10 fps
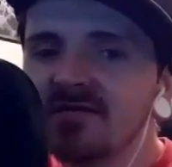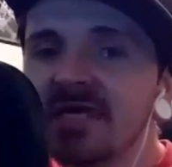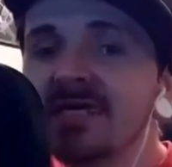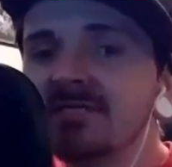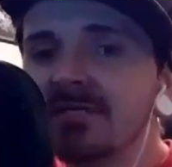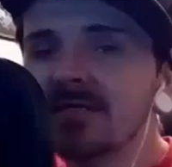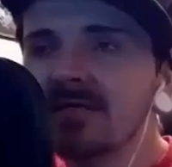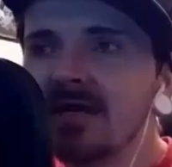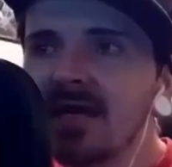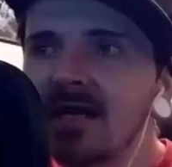
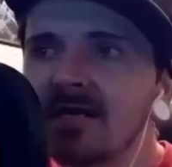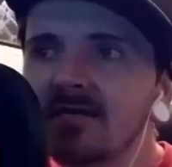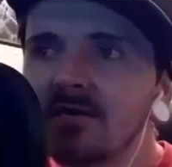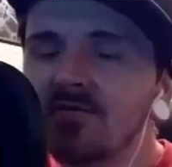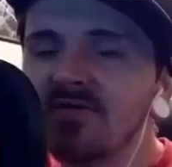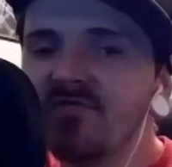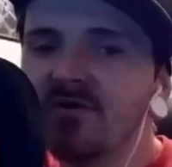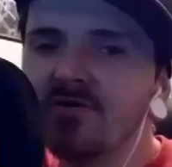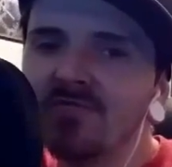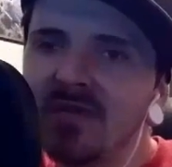hinting at a
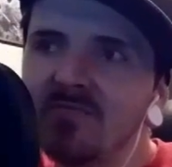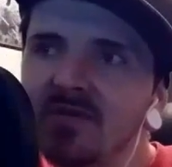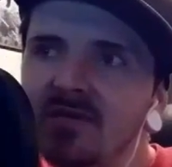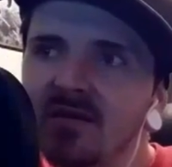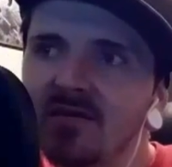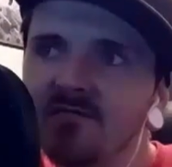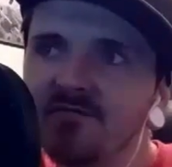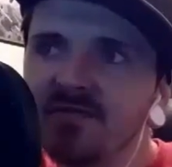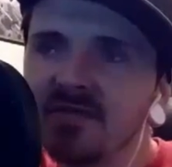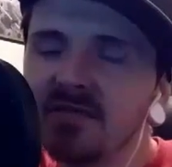reveal maybe
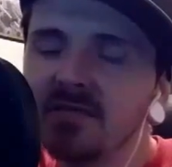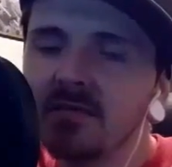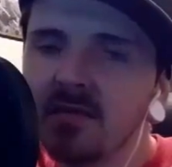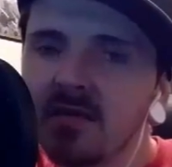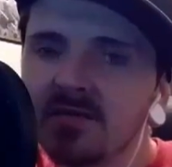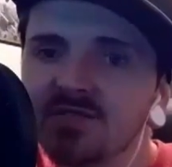of the